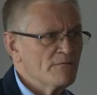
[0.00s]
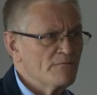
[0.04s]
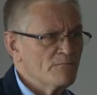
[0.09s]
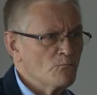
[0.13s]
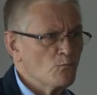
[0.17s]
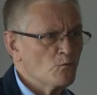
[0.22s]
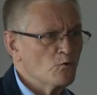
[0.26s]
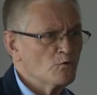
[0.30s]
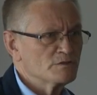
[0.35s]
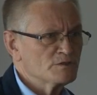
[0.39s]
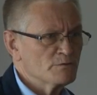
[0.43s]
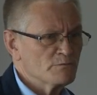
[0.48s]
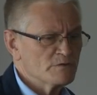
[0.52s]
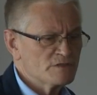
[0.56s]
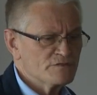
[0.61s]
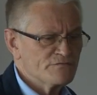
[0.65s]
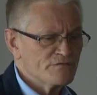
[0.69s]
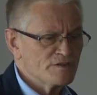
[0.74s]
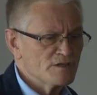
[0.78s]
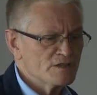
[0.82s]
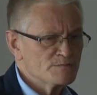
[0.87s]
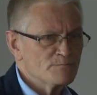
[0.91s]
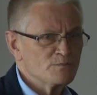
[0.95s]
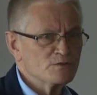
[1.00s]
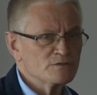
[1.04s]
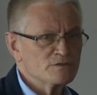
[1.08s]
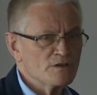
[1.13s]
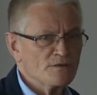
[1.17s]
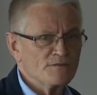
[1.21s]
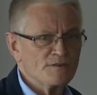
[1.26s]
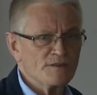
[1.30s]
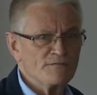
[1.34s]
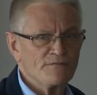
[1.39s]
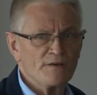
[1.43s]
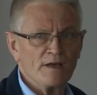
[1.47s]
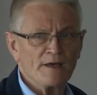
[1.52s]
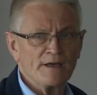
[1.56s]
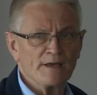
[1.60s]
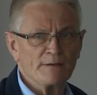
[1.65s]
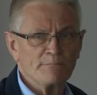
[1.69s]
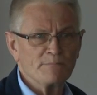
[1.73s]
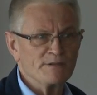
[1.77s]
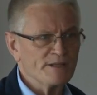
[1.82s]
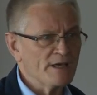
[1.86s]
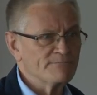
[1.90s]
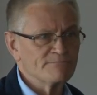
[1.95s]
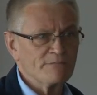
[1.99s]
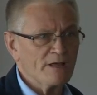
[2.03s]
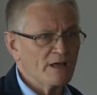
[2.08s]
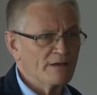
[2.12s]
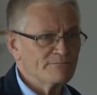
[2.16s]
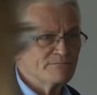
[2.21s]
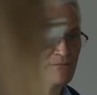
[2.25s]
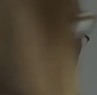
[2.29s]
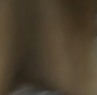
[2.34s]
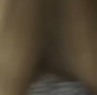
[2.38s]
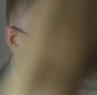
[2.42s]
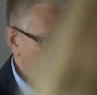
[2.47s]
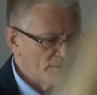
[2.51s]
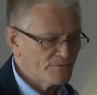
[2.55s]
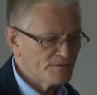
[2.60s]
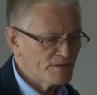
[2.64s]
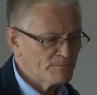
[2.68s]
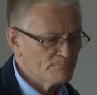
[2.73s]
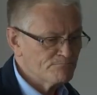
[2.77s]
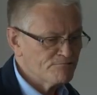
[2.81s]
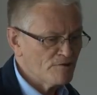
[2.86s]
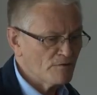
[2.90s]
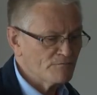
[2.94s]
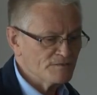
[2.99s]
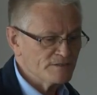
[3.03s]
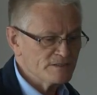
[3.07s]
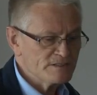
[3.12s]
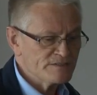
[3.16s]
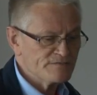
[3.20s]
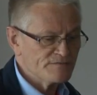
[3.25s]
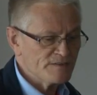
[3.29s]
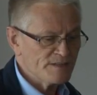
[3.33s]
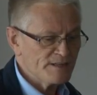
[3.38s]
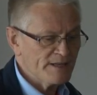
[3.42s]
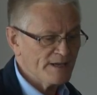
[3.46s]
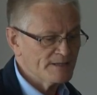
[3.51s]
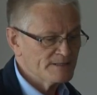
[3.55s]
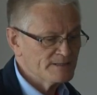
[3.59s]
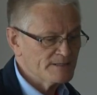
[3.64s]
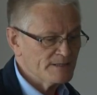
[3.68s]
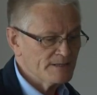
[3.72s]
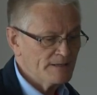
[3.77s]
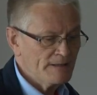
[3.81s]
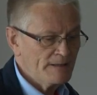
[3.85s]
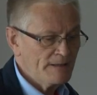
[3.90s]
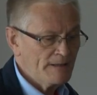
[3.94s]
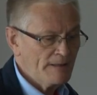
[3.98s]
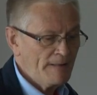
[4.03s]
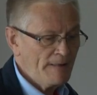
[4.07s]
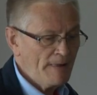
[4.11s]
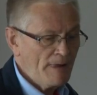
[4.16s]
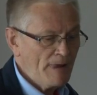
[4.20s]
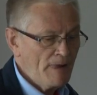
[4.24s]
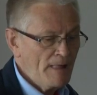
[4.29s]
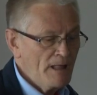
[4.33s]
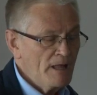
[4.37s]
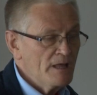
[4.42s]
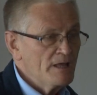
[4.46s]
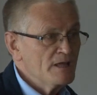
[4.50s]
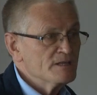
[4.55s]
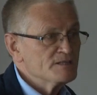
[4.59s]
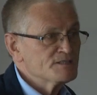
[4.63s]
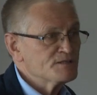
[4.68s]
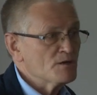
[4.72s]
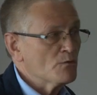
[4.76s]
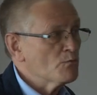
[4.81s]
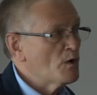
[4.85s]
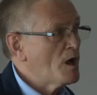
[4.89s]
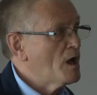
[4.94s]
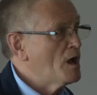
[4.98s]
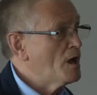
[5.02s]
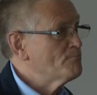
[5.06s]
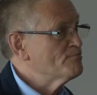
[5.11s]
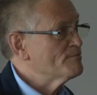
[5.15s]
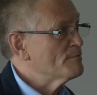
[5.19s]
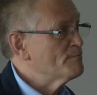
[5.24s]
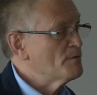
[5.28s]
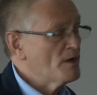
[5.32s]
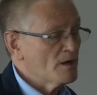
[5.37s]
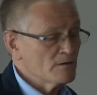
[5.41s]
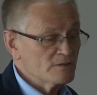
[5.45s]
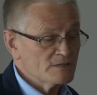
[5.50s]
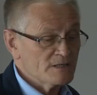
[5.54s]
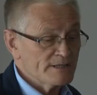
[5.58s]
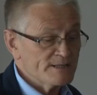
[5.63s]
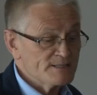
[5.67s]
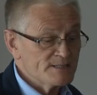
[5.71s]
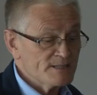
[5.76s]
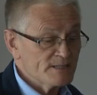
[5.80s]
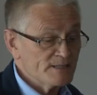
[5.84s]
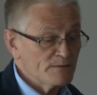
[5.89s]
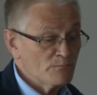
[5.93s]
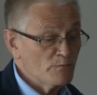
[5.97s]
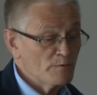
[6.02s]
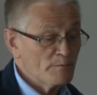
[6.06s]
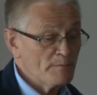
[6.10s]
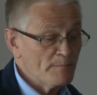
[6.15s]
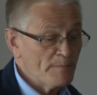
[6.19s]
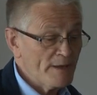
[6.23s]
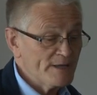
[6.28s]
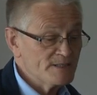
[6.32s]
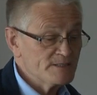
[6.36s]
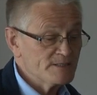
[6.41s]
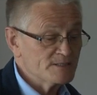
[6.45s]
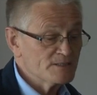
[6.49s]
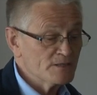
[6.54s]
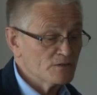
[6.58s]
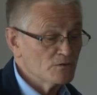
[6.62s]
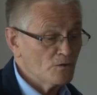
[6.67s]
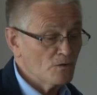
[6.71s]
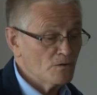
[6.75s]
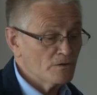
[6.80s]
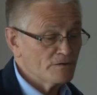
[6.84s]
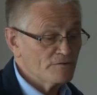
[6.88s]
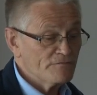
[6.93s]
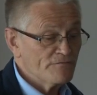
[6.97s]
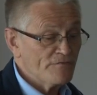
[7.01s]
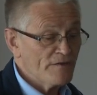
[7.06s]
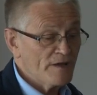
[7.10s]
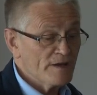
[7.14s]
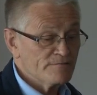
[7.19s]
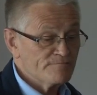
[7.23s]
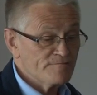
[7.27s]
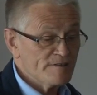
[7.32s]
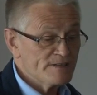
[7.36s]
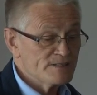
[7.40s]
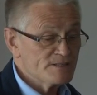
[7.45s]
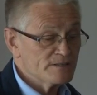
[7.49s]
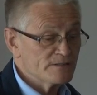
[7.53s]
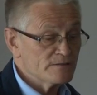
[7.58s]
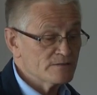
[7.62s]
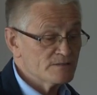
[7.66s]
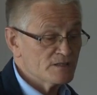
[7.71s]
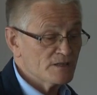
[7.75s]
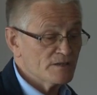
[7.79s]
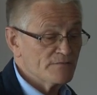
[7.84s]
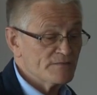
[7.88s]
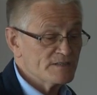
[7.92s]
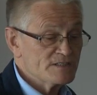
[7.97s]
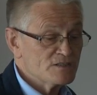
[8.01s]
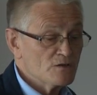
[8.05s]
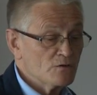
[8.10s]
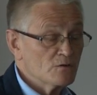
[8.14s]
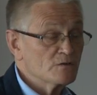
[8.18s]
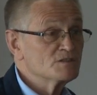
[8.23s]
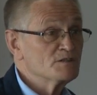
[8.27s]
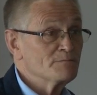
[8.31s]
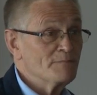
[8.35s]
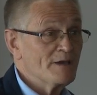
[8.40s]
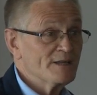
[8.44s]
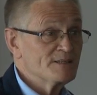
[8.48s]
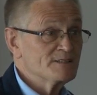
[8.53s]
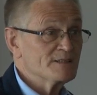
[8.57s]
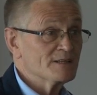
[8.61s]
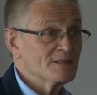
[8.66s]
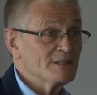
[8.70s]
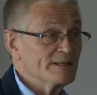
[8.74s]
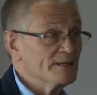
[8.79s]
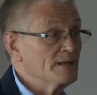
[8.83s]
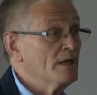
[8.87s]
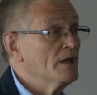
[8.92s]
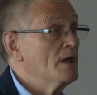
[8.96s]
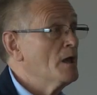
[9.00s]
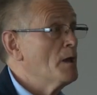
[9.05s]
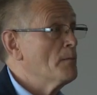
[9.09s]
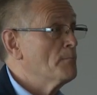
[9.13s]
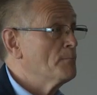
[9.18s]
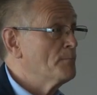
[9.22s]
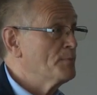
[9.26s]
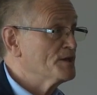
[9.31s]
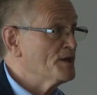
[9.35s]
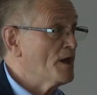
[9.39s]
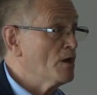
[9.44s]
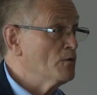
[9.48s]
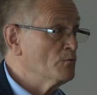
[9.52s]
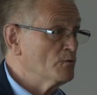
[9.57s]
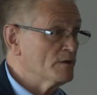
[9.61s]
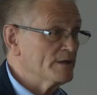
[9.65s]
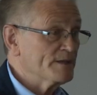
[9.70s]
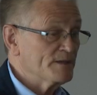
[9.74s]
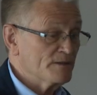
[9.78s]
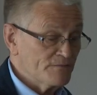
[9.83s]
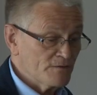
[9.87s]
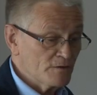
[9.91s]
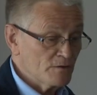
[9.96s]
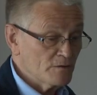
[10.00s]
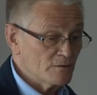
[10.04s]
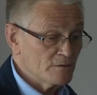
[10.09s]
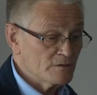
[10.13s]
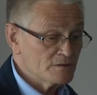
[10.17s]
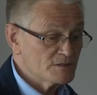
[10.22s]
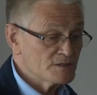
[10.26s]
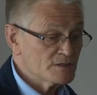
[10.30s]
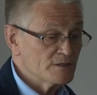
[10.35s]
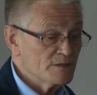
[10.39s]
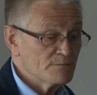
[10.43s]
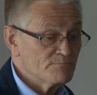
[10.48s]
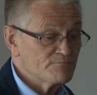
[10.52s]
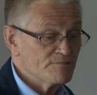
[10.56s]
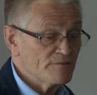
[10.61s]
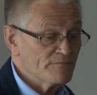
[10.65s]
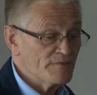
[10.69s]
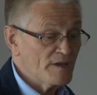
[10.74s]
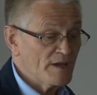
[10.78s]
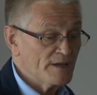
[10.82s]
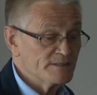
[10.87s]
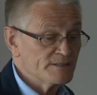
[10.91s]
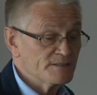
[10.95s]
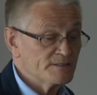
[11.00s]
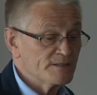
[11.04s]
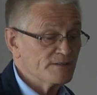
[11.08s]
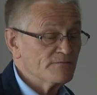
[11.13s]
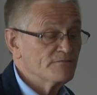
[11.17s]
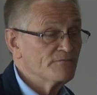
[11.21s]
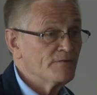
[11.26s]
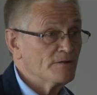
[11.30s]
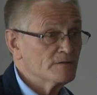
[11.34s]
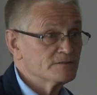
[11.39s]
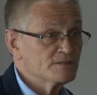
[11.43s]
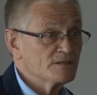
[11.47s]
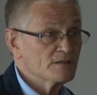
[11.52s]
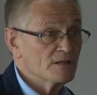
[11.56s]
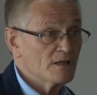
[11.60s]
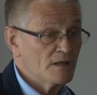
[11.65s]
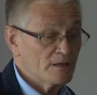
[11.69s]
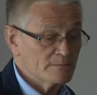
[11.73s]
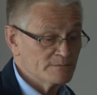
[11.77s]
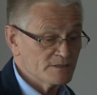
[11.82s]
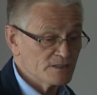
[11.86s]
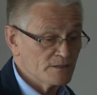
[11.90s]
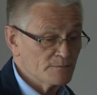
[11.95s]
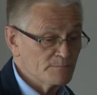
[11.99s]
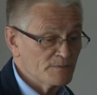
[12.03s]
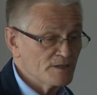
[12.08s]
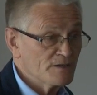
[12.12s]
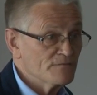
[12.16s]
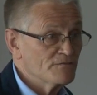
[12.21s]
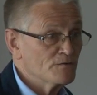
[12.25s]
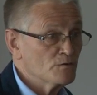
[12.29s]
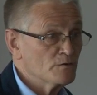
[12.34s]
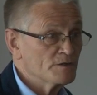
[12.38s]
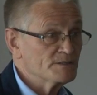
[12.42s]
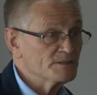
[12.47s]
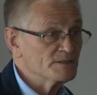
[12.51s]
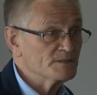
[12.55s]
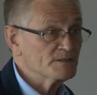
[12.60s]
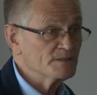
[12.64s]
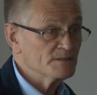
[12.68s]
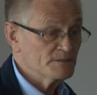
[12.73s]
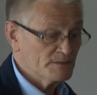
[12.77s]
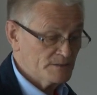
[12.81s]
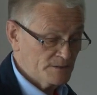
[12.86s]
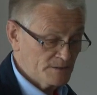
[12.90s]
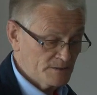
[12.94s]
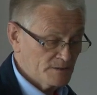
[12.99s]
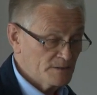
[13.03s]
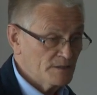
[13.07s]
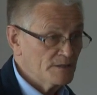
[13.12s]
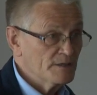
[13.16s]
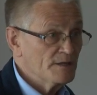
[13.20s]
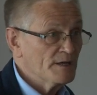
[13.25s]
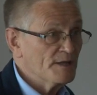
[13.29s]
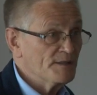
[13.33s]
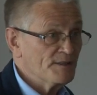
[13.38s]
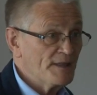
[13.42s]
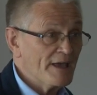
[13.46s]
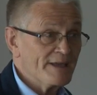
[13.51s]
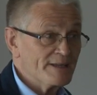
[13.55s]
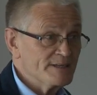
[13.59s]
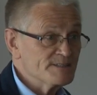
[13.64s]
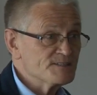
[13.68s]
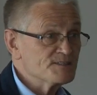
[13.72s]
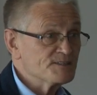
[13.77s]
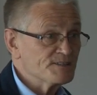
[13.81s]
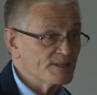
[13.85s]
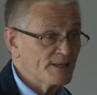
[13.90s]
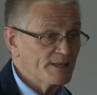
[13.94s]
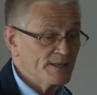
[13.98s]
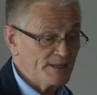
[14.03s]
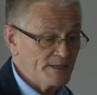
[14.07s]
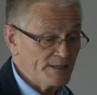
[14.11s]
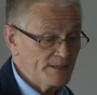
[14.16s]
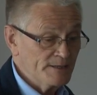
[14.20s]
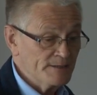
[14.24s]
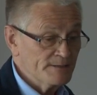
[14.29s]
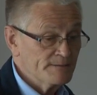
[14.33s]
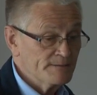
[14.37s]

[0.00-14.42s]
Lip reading: water was first put on the fire, but I've not got the provenance for that. So our proposal is that it would be better to call the fire and rescue service automatically, but only, of course, provided that false alarms can be avoided. And that is the key.